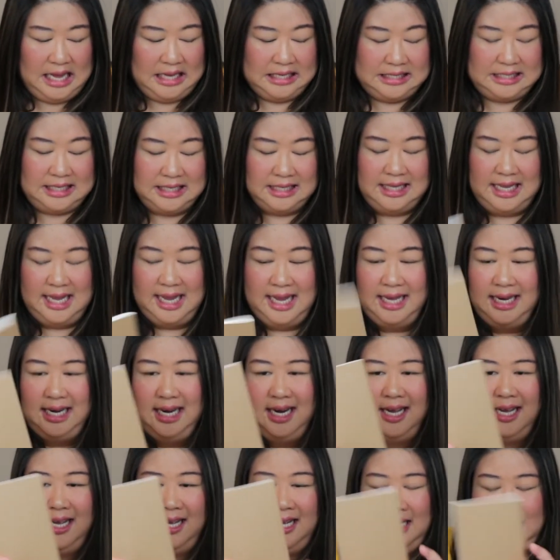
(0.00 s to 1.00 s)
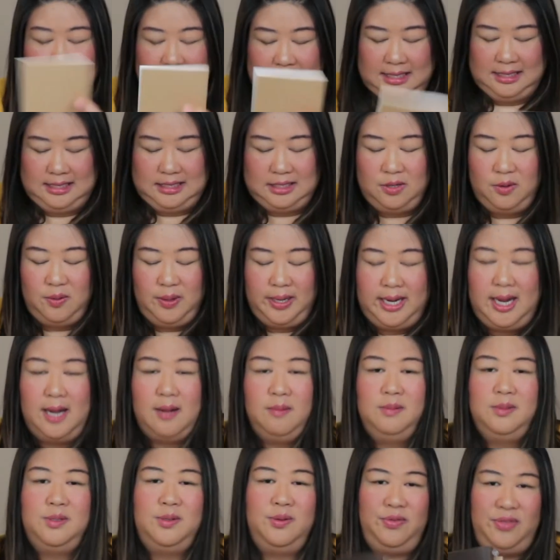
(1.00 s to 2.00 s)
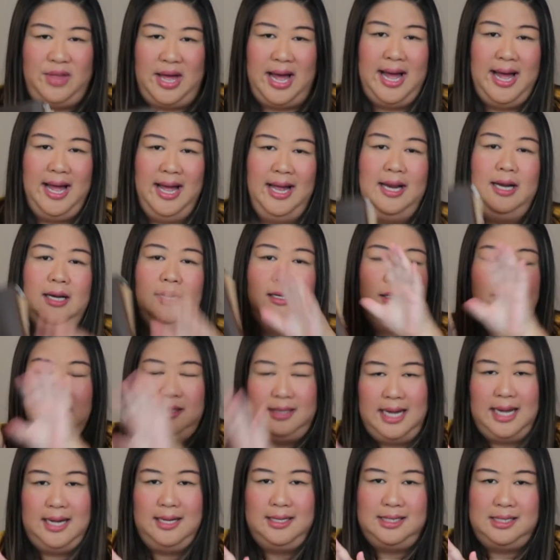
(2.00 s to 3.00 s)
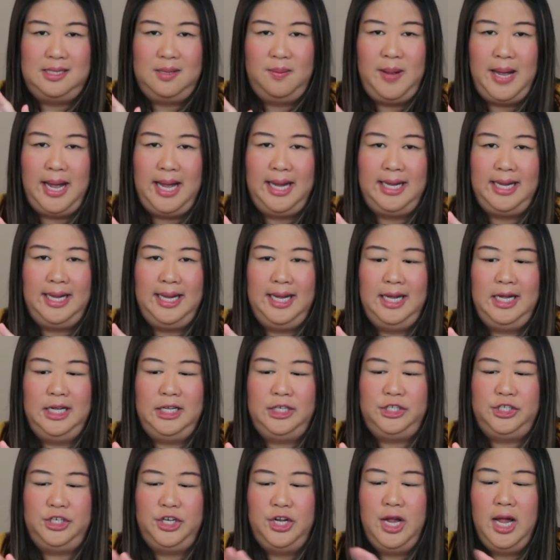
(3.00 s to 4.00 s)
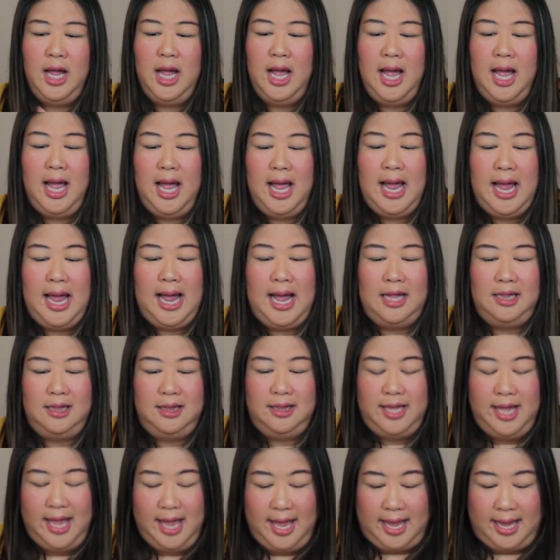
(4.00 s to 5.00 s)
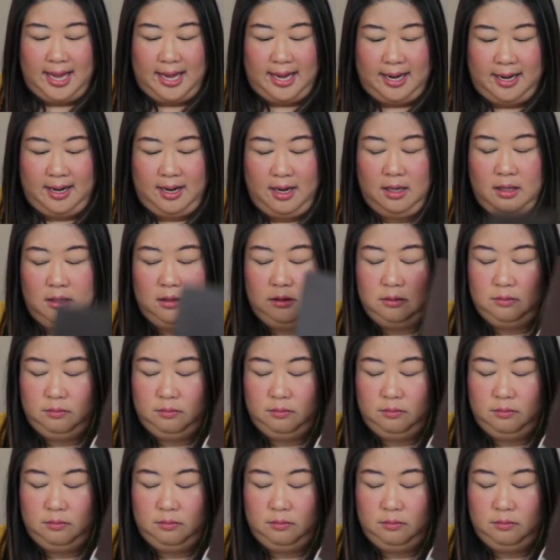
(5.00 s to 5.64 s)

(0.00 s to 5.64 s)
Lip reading: So it comes with that. That is the package. And then